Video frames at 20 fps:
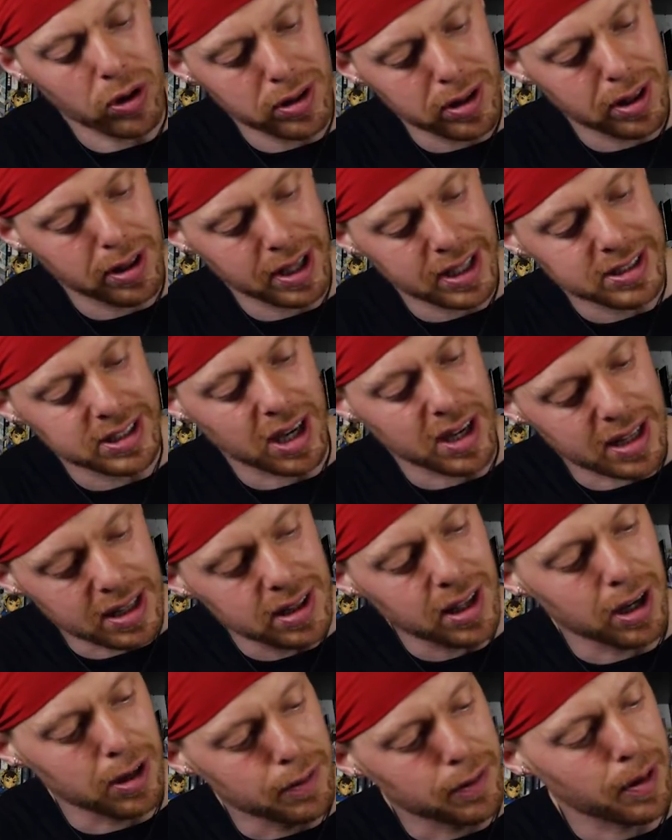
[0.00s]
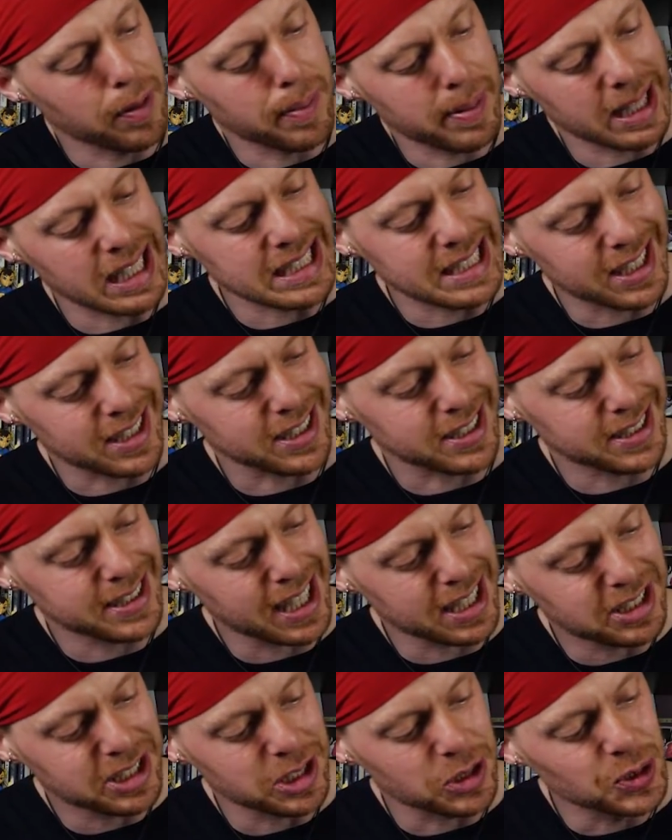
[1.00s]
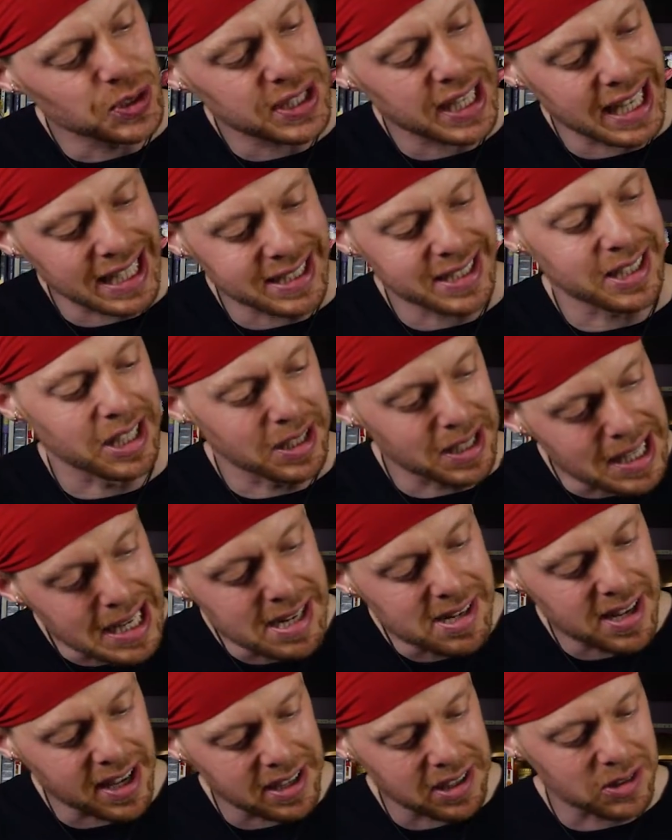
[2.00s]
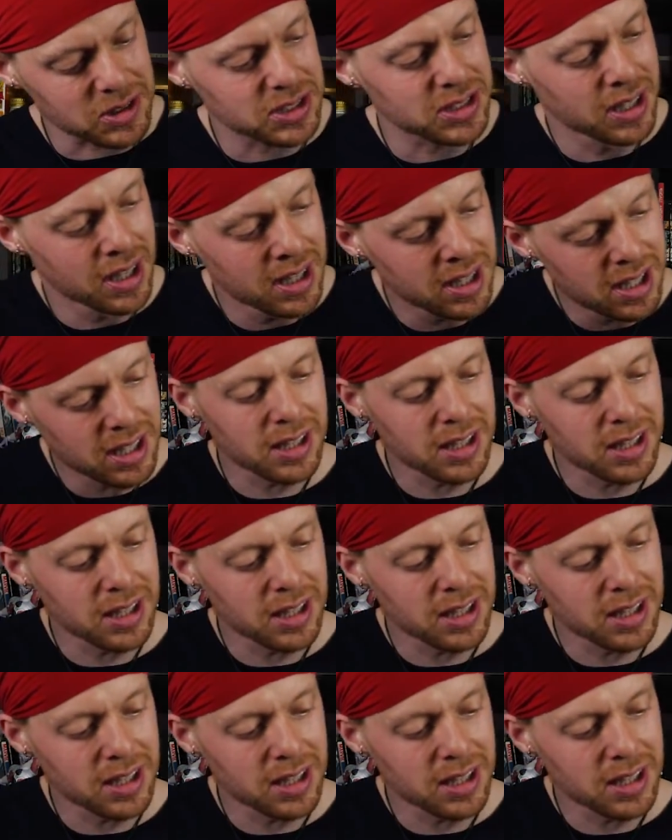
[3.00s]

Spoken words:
one of the things I love about these kind of statues is the details.